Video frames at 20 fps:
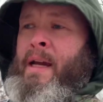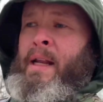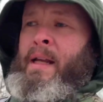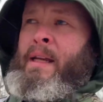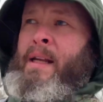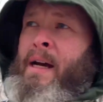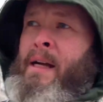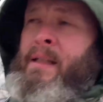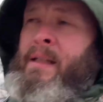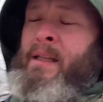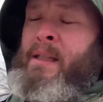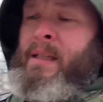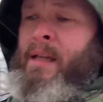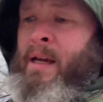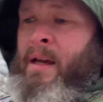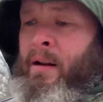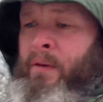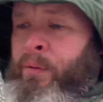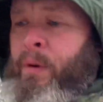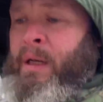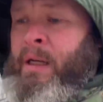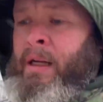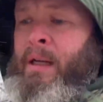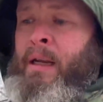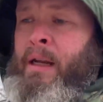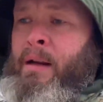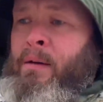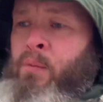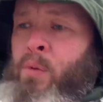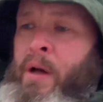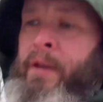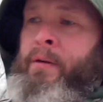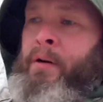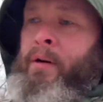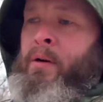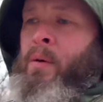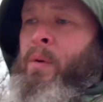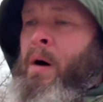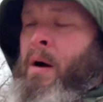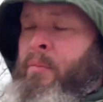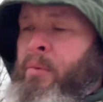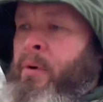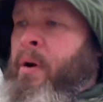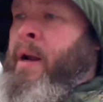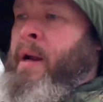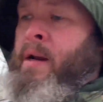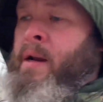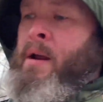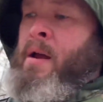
get out and set if we could get weather to cooperate.